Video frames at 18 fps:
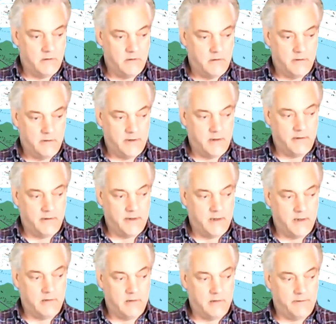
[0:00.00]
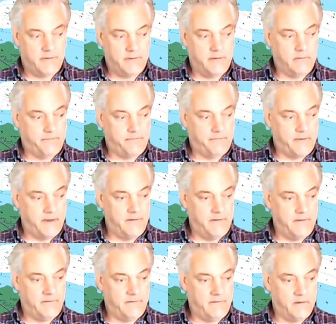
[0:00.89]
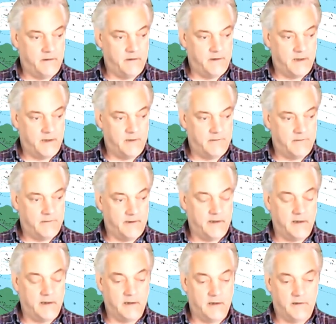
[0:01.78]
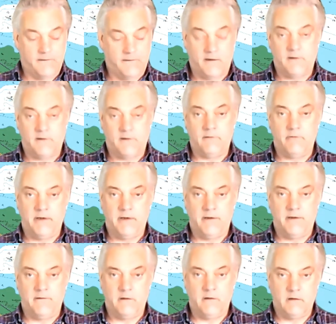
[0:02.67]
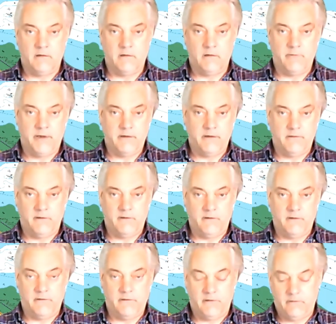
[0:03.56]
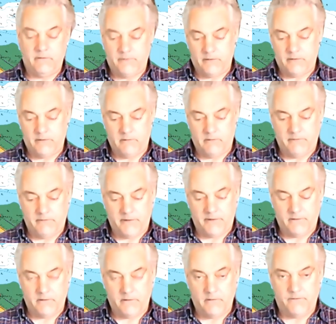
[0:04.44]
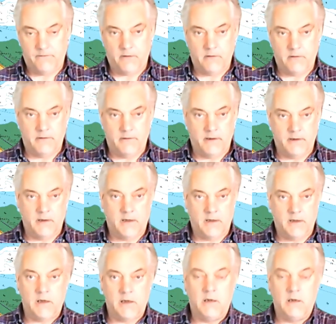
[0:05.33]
going out with your friends and drinking excessively isn't going to be conducive to revision the following day.